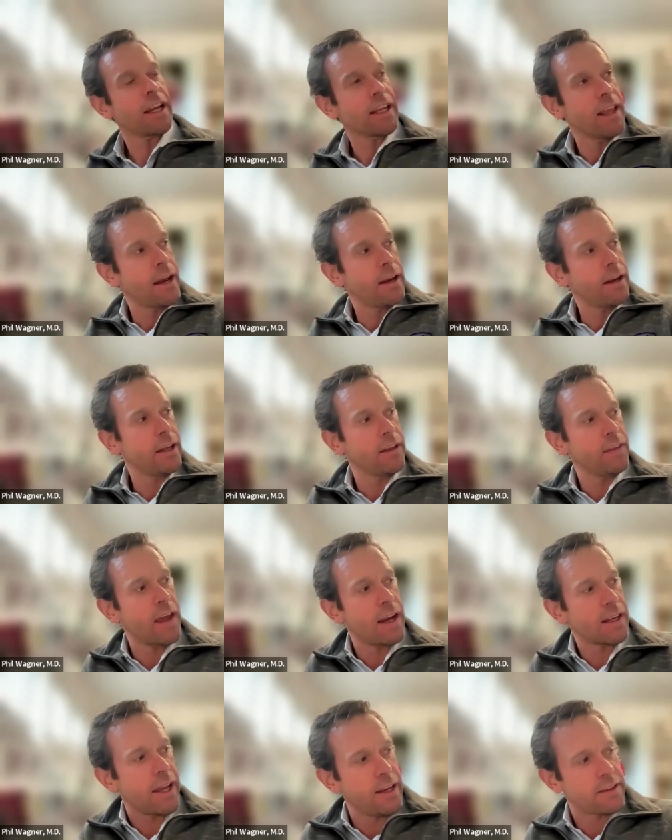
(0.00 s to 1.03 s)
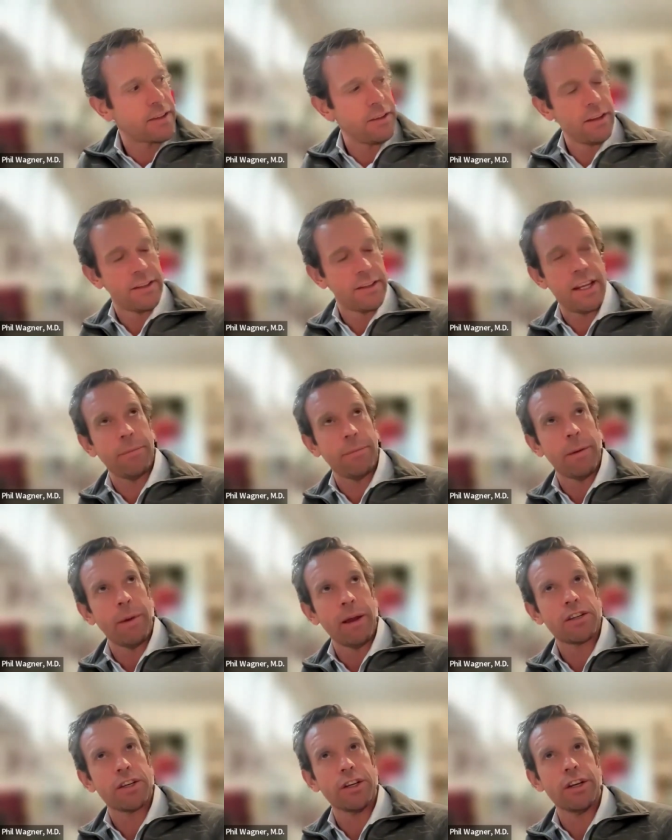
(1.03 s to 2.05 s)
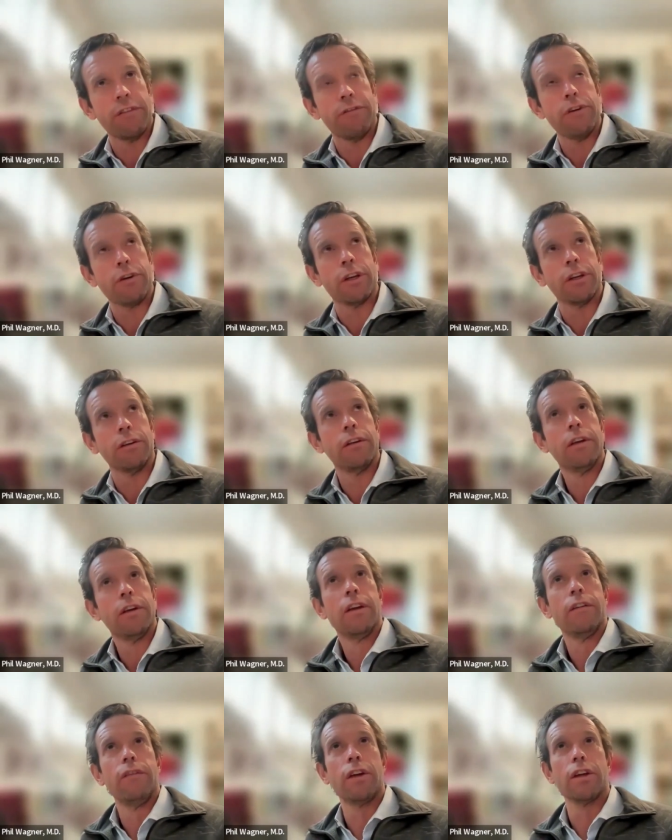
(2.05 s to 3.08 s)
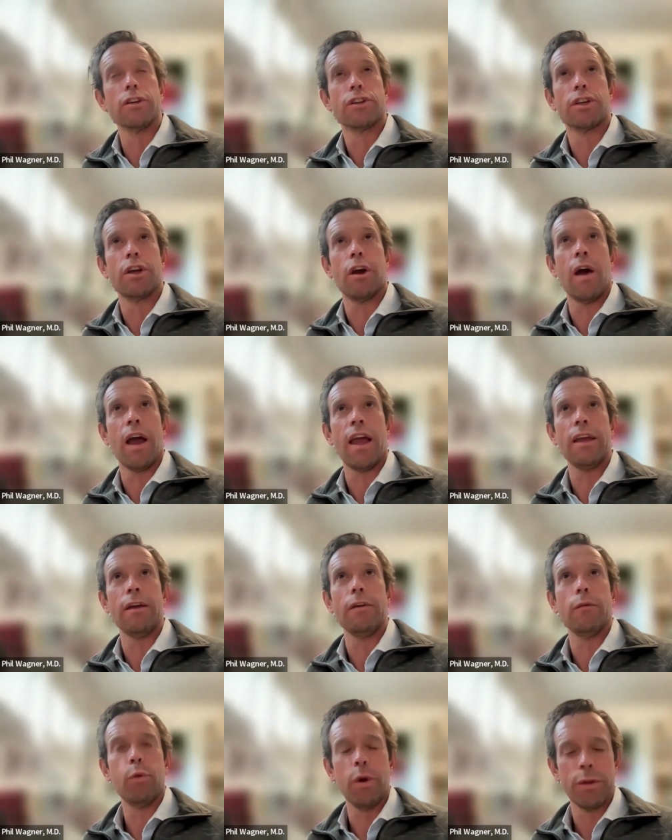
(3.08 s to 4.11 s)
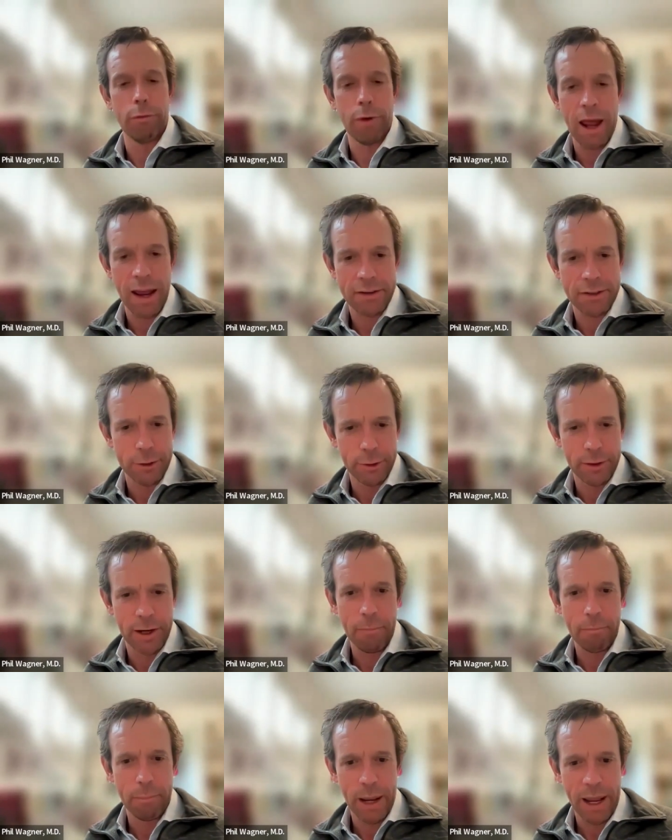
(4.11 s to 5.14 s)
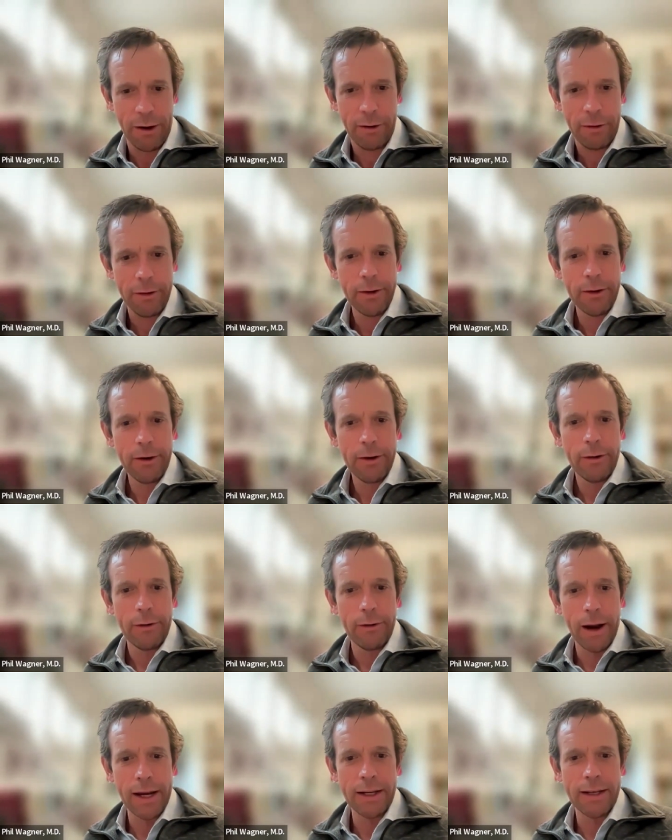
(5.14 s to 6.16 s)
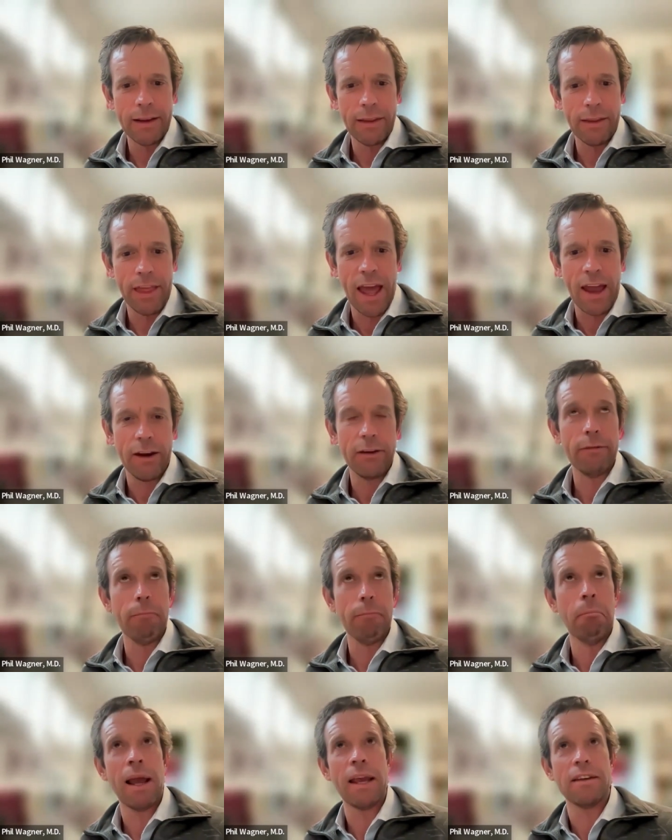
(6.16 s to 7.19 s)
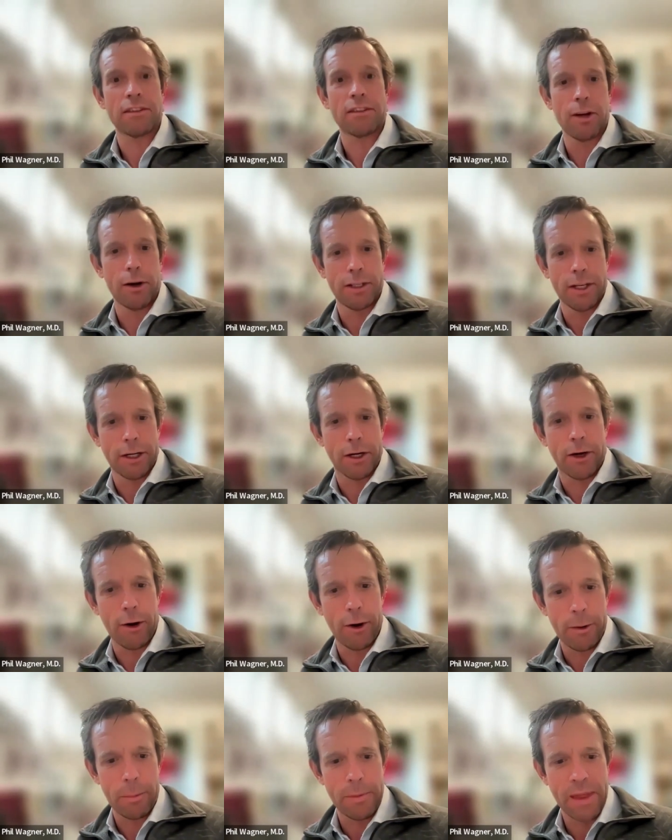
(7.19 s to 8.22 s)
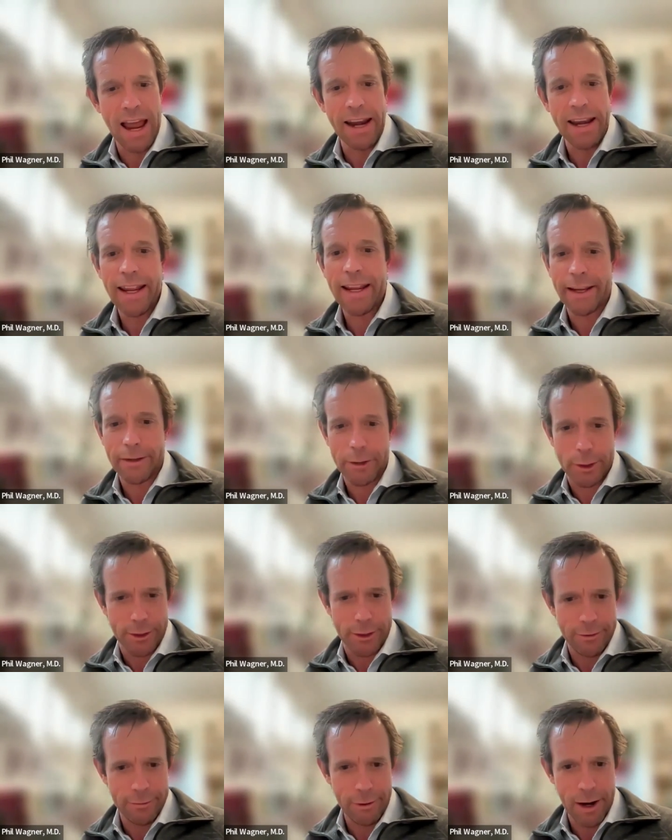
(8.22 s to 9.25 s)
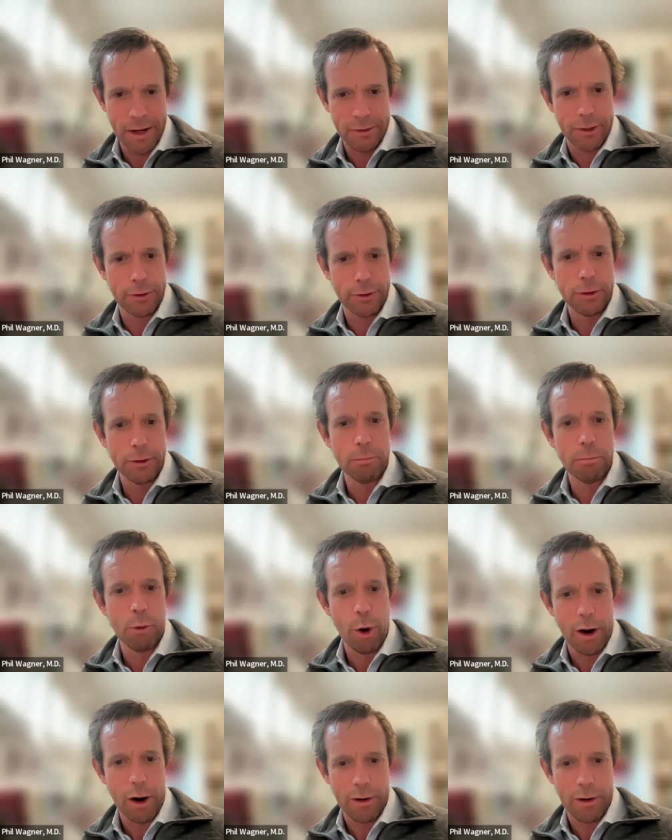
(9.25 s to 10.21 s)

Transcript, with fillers: that in that case of the team I mentioned, if you can if you can show, hey, with rest, you got better, right? That might start to curb that itch, right? To do yeah. more.